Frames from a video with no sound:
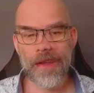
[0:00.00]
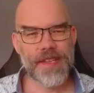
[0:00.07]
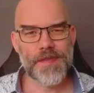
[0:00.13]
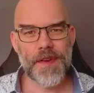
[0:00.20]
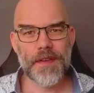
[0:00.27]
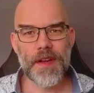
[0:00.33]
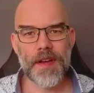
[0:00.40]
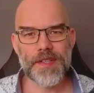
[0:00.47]
It's
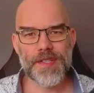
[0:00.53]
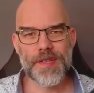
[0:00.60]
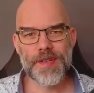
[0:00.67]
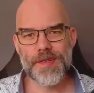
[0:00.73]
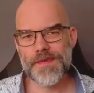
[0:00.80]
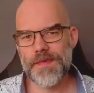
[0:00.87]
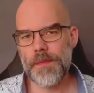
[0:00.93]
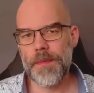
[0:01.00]
very hard to
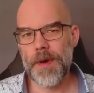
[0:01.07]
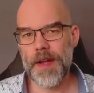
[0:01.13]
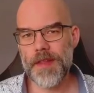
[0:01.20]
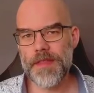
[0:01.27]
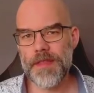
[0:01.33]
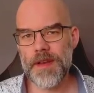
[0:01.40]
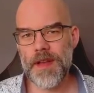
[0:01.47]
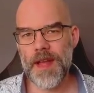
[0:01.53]
use from
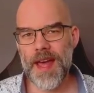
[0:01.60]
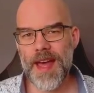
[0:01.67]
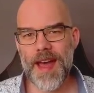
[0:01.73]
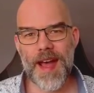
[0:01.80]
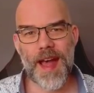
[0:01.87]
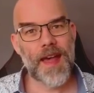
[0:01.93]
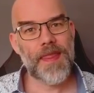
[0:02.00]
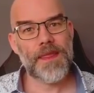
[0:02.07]
Python,
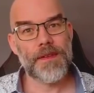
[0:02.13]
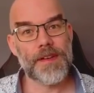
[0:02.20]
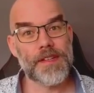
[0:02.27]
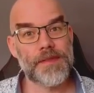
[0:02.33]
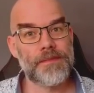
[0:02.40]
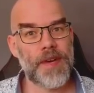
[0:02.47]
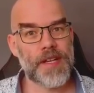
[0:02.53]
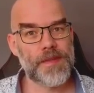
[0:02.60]
and there
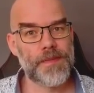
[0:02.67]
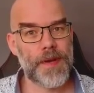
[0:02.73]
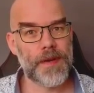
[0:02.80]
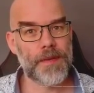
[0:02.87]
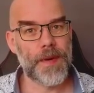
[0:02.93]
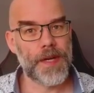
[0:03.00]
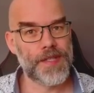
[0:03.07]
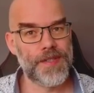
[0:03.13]
is a much
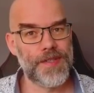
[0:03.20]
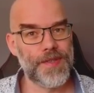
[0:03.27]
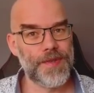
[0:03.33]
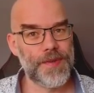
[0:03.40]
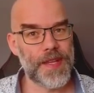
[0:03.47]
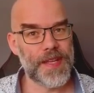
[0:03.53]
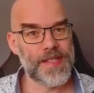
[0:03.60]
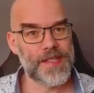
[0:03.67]
better way to
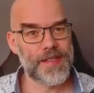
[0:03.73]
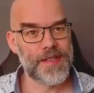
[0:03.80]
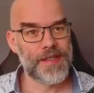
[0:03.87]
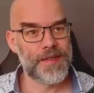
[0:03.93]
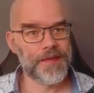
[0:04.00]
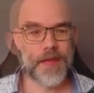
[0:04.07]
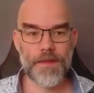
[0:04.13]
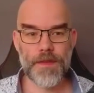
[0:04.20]
do this.
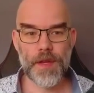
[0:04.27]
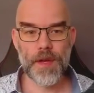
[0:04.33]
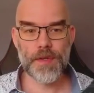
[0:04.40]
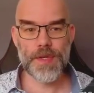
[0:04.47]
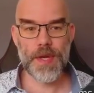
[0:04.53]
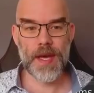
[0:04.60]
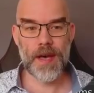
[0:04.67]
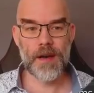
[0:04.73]
If you go
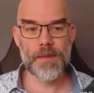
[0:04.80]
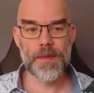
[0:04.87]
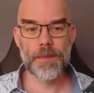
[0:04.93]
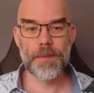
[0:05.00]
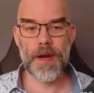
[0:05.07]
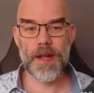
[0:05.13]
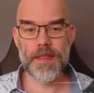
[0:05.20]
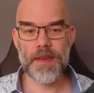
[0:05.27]
to
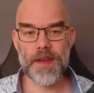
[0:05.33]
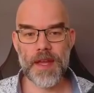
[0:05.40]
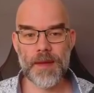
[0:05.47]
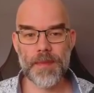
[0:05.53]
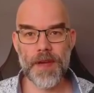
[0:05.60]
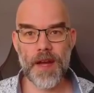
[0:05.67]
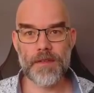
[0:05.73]
Help, Python API